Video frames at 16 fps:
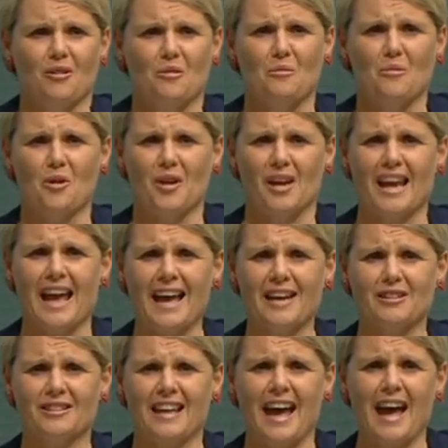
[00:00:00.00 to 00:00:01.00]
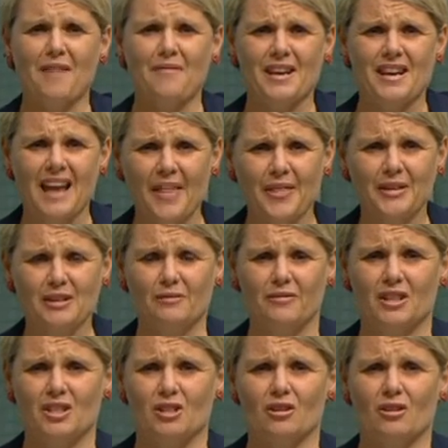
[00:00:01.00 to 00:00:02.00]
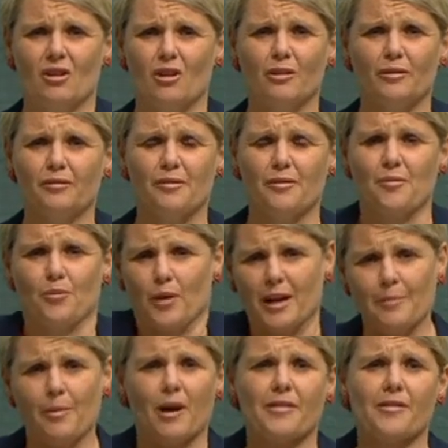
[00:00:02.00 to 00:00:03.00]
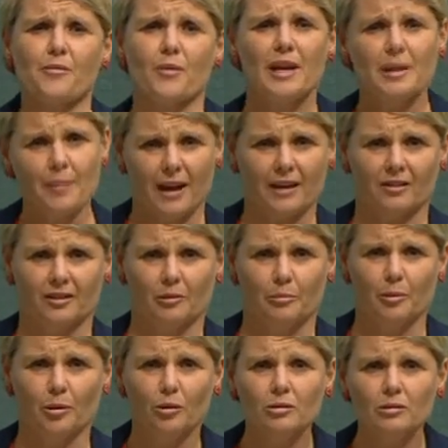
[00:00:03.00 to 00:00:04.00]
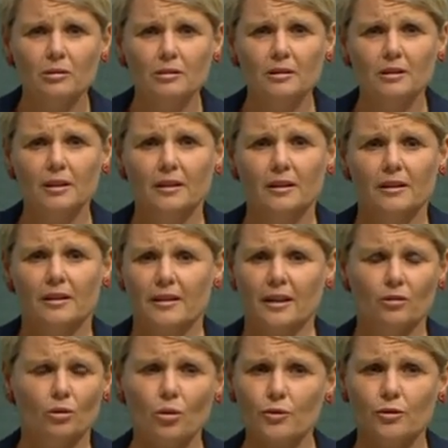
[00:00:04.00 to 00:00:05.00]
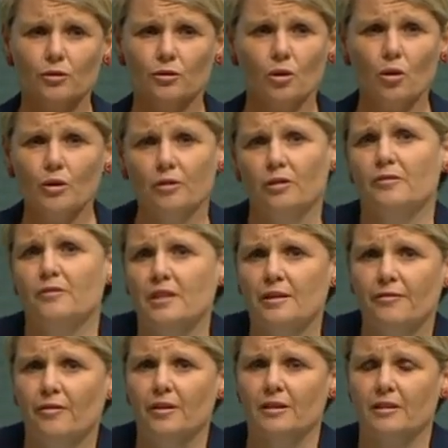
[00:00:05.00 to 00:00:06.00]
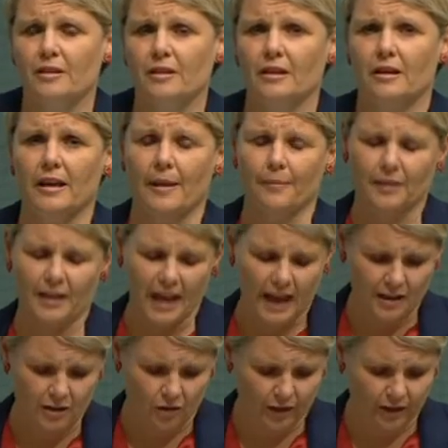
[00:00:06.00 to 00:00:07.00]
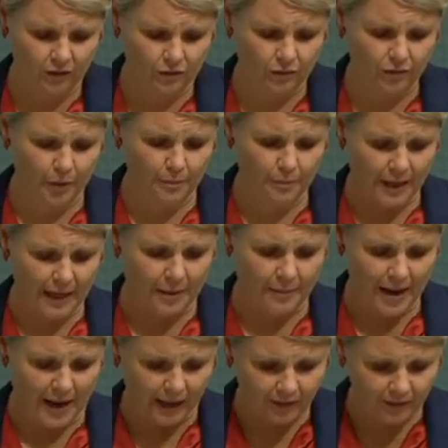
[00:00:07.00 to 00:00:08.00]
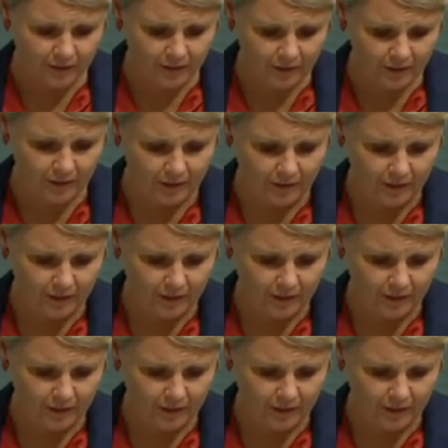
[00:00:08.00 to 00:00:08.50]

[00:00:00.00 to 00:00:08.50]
were allowed to have another division of 3x3 basketball. There's all sorts of different categories for BMX,